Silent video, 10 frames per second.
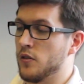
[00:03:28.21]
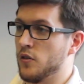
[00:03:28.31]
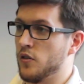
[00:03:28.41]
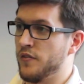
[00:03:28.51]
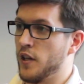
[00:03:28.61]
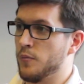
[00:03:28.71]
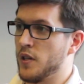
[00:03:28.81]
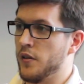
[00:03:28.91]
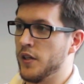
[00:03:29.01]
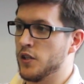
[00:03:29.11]
to develop
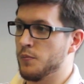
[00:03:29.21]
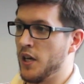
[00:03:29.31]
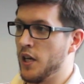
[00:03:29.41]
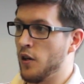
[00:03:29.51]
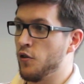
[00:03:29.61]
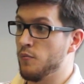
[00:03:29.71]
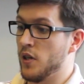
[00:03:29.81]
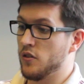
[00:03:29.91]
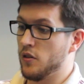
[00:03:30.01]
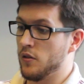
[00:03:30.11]
that range by allowing
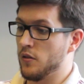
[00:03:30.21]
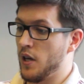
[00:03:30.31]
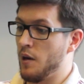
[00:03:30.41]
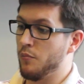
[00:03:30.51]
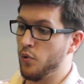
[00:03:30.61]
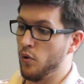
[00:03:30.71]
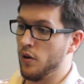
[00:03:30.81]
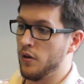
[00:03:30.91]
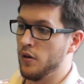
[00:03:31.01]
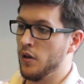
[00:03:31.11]
me to import